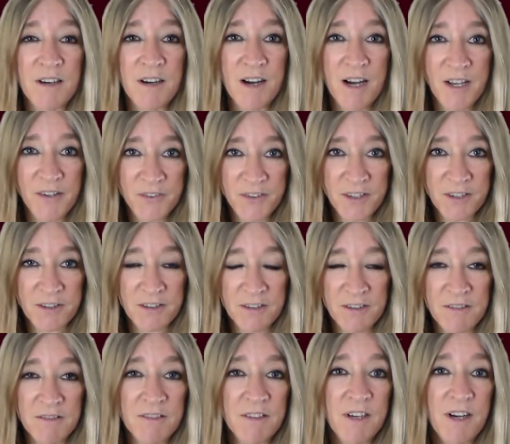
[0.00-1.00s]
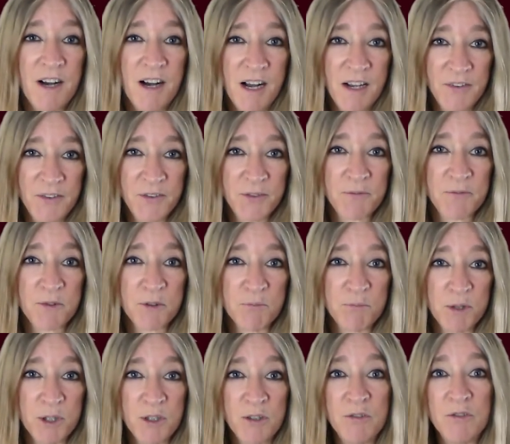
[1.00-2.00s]
Ossicle. Os for
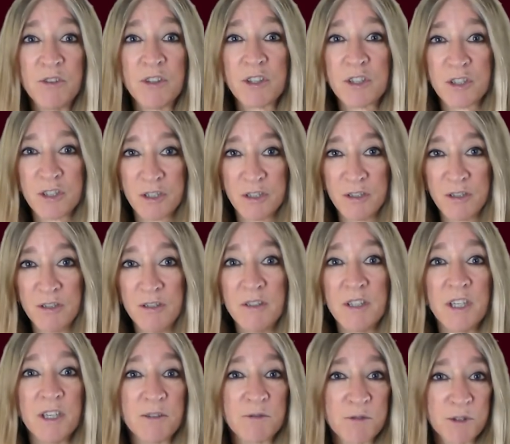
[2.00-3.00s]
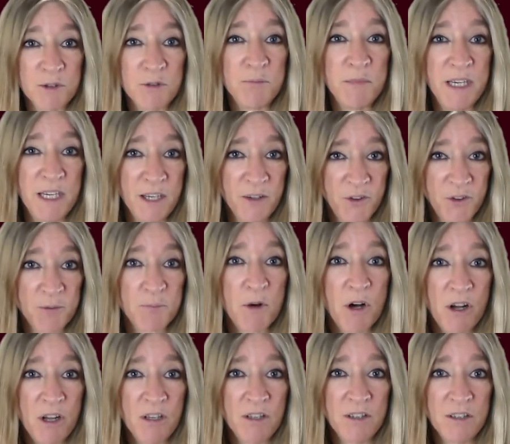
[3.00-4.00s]
bone, cul, a root meaning
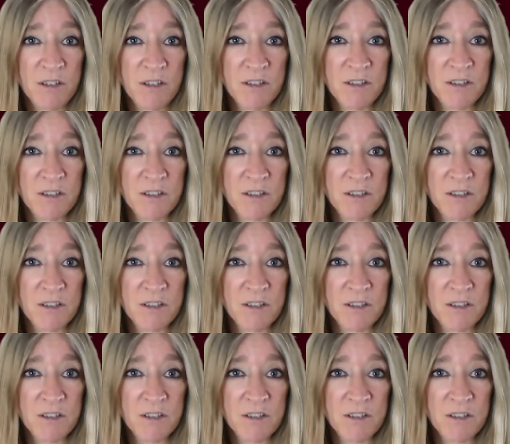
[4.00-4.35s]
small.